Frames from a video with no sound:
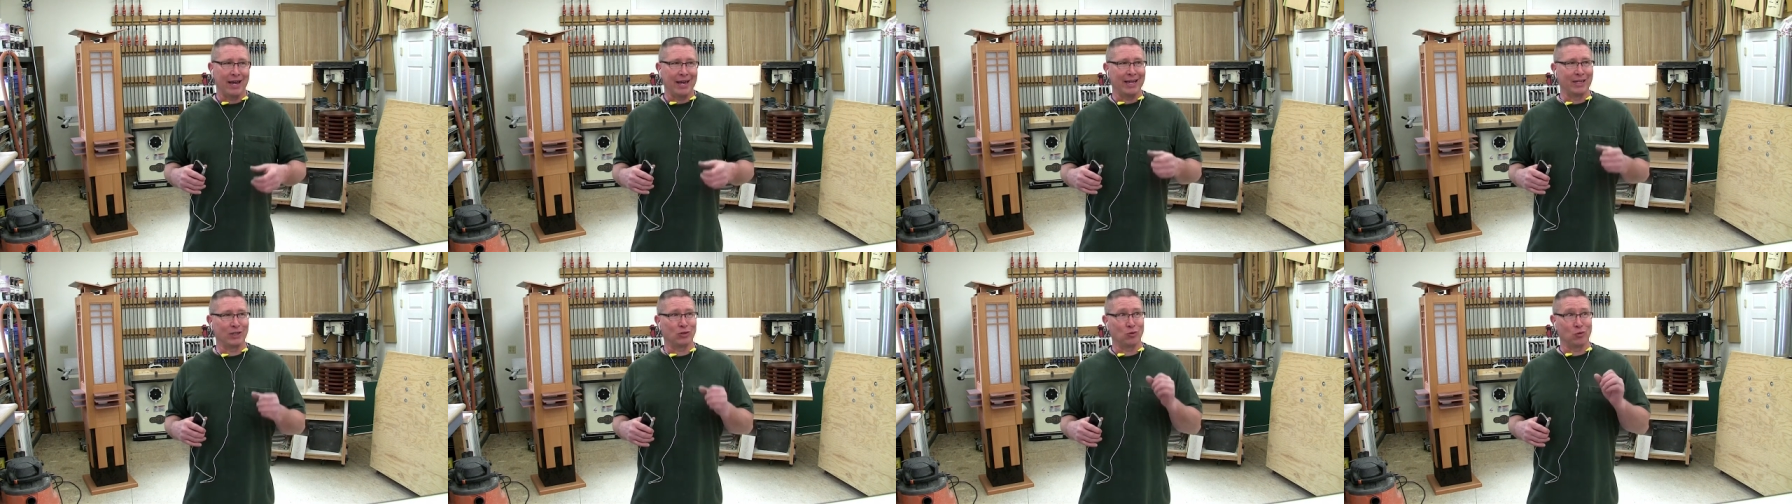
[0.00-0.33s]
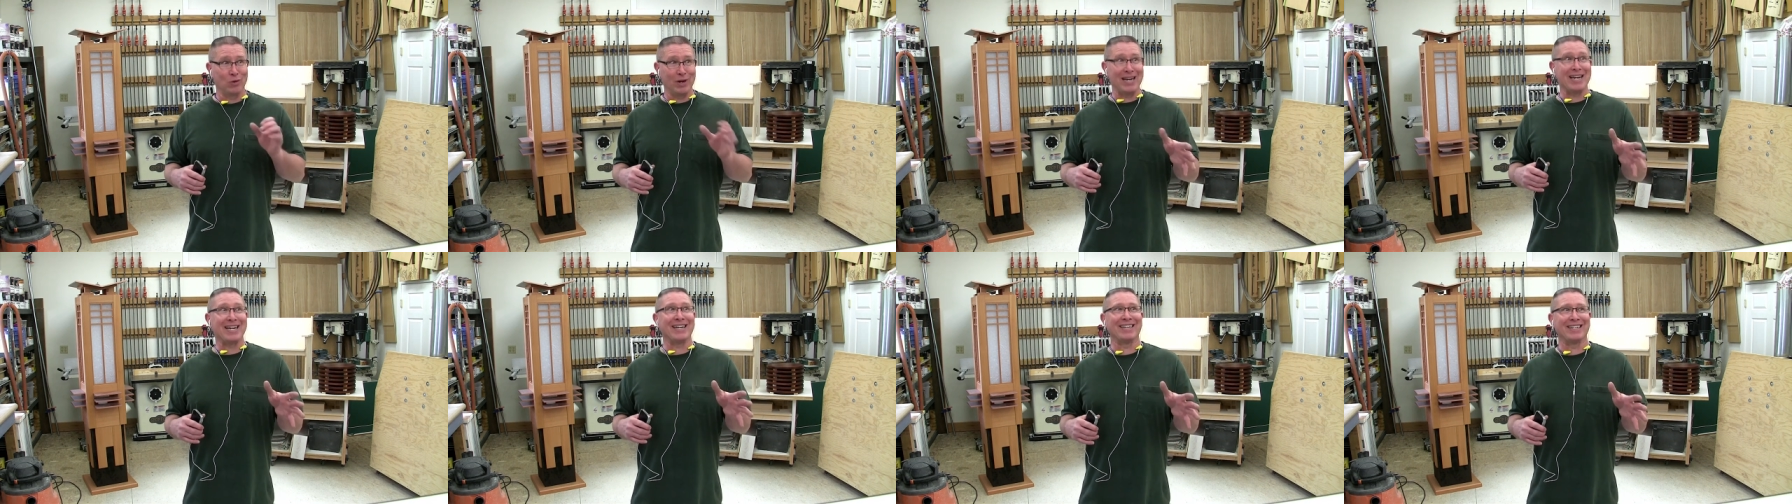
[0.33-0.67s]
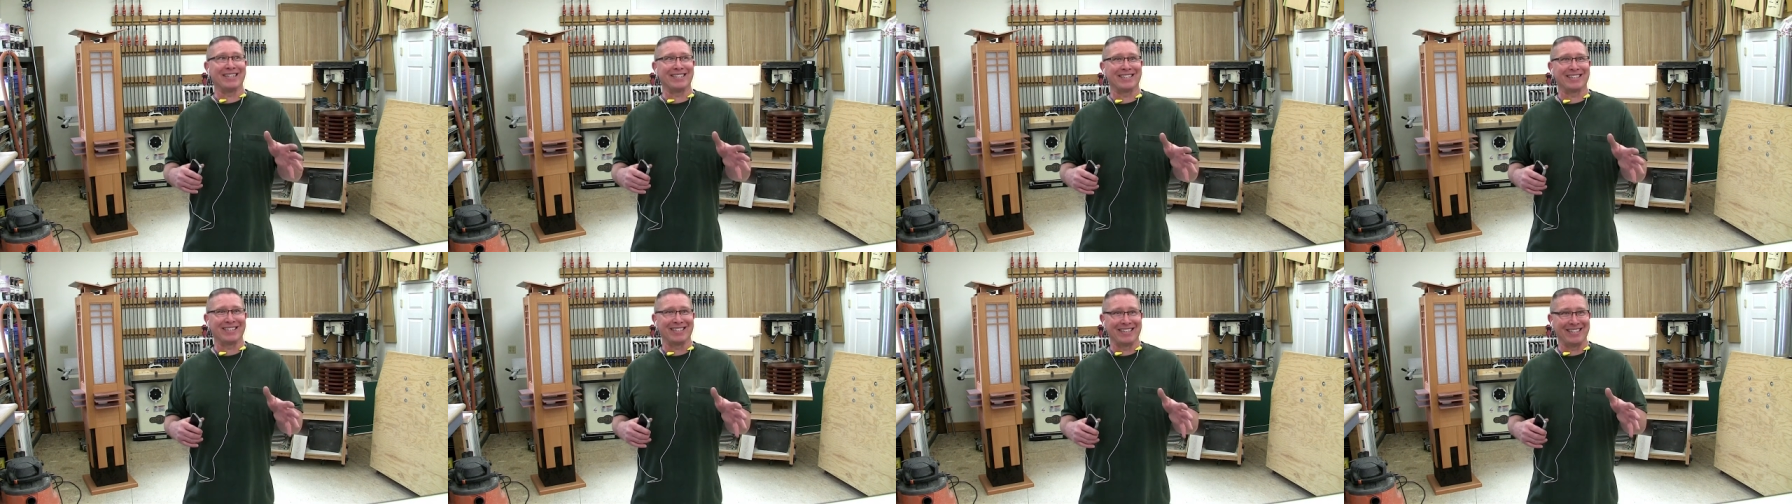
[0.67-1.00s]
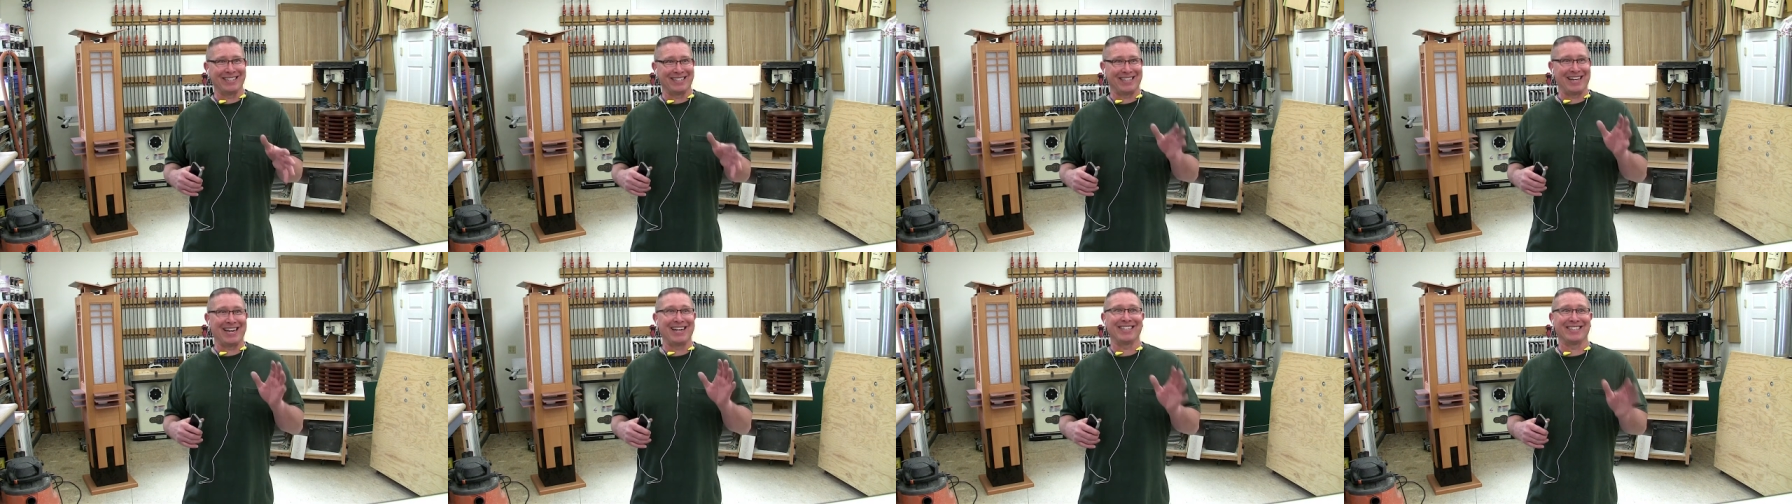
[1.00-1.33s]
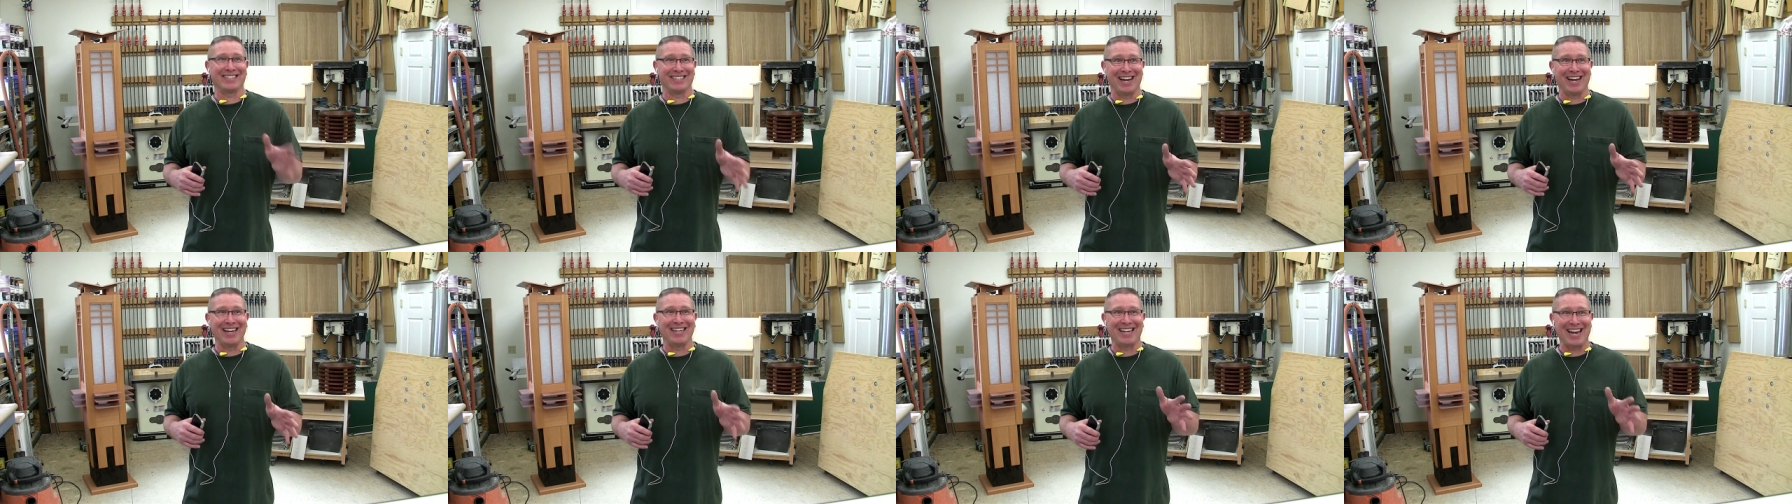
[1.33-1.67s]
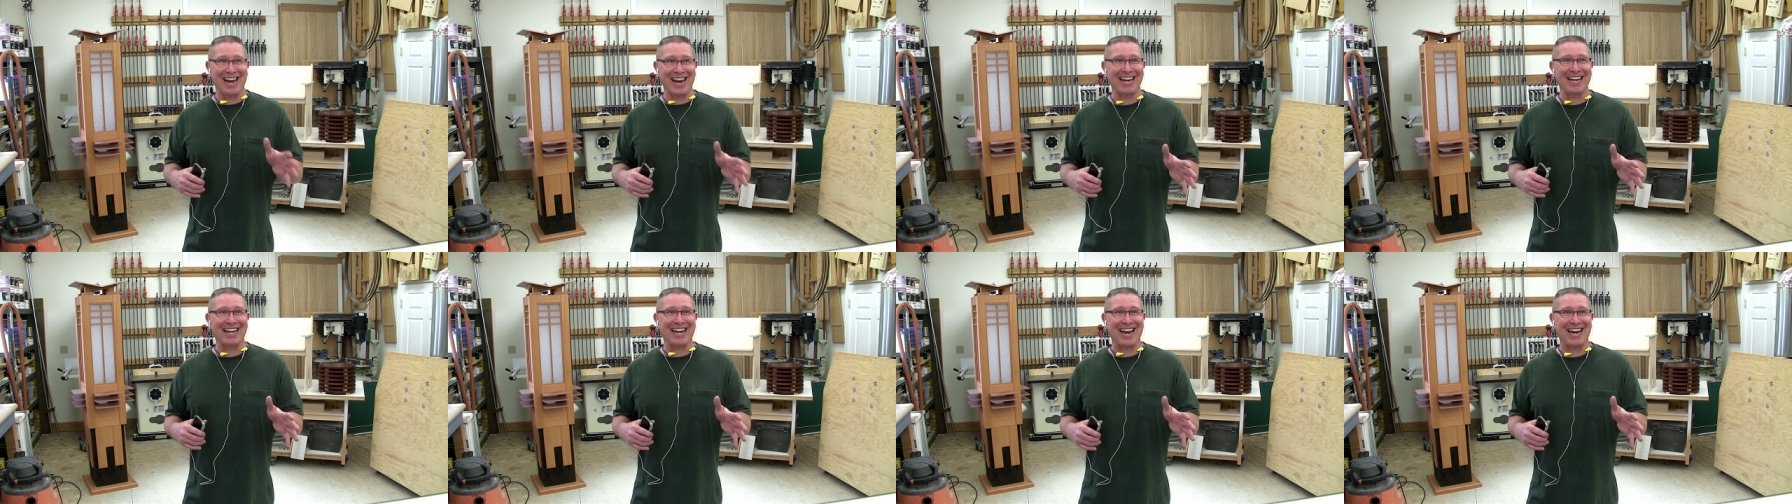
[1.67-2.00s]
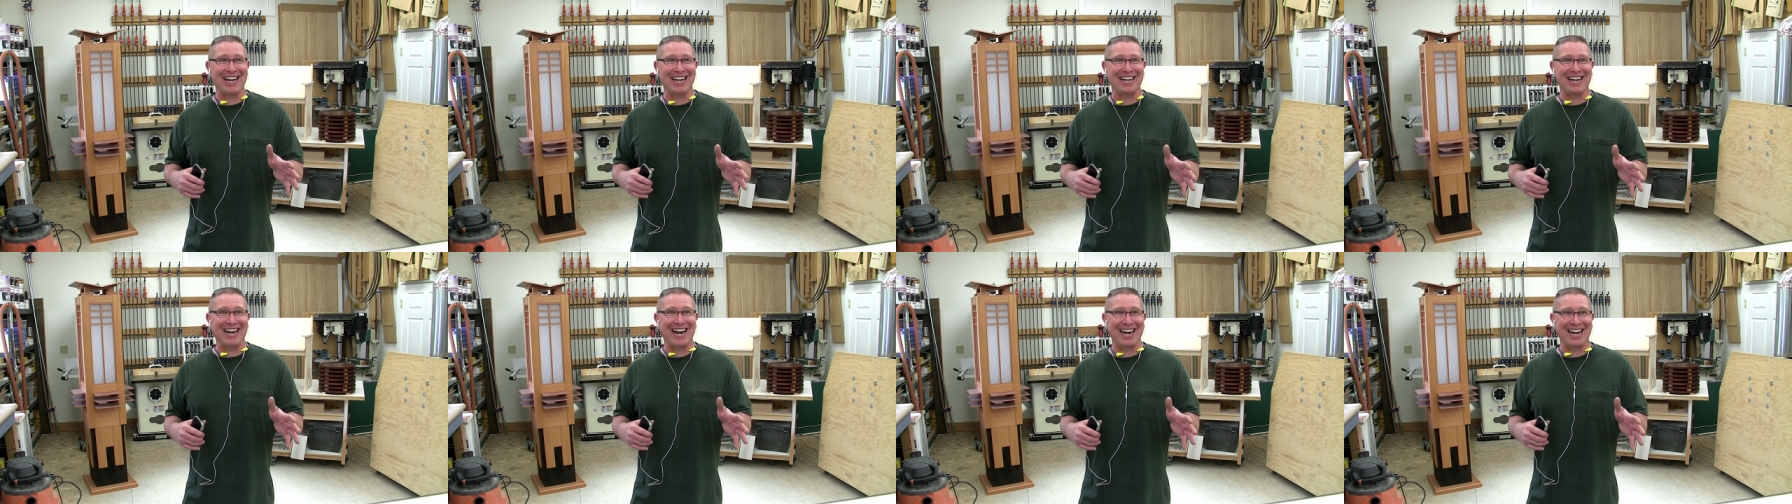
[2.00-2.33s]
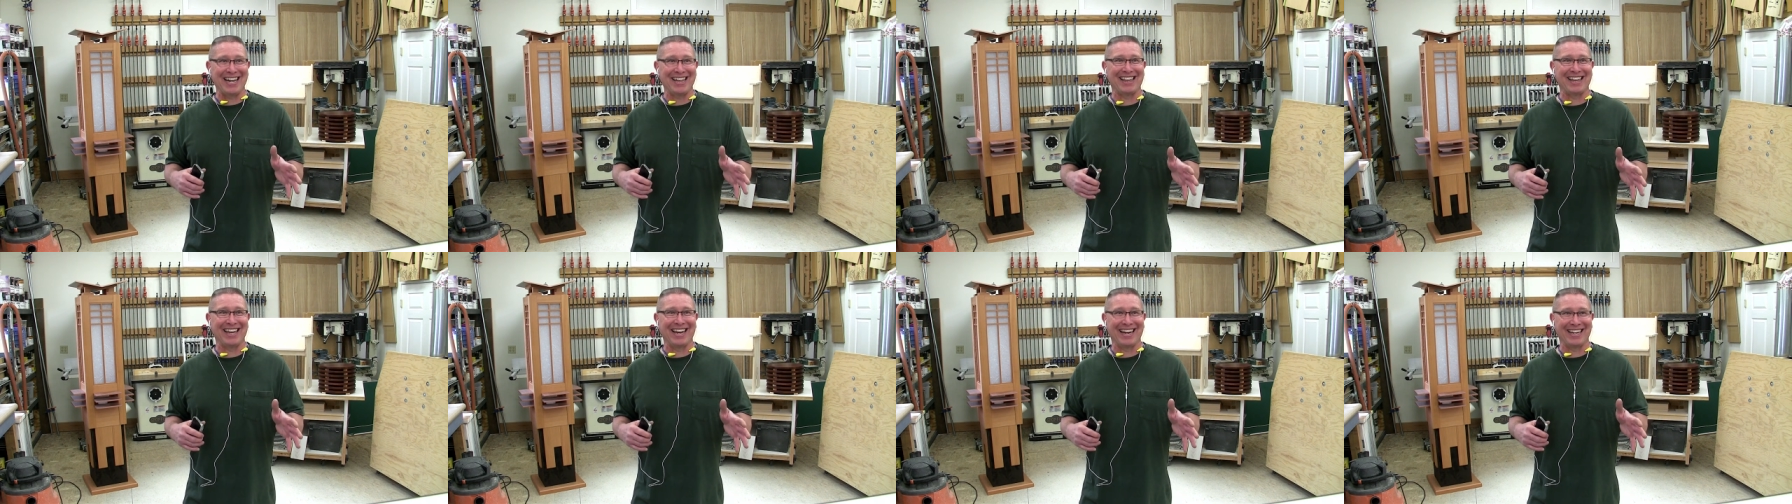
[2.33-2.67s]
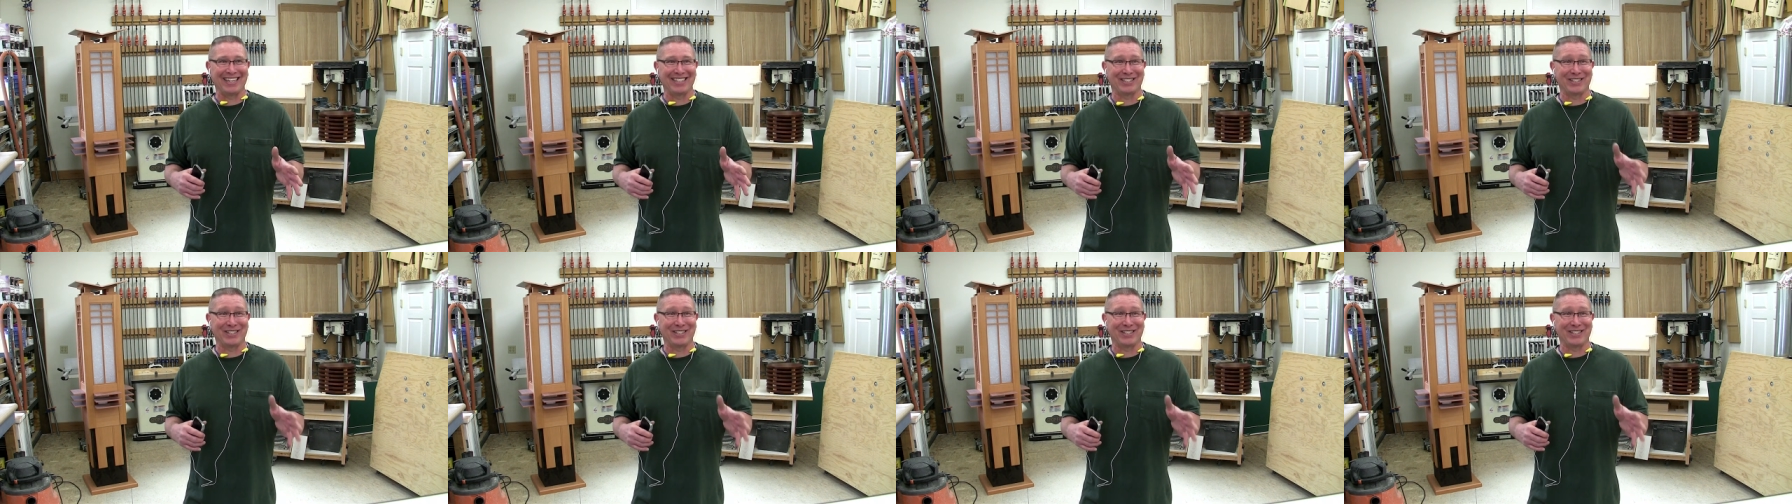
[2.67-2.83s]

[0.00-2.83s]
Its weakness is that it's not dedicated to anything.